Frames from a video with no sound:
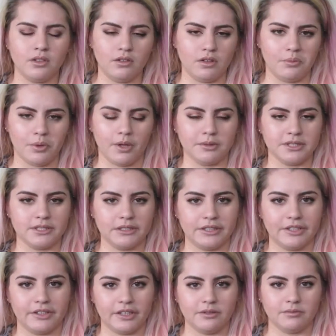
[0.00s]
You can probably still
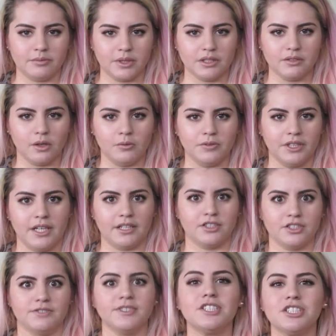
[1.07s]
hear it, but hopefully I
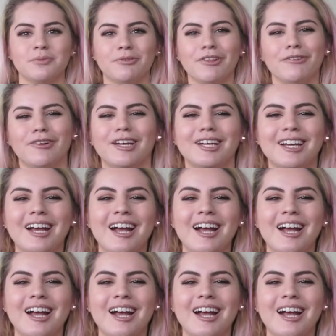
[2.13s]
can just finish up really quick.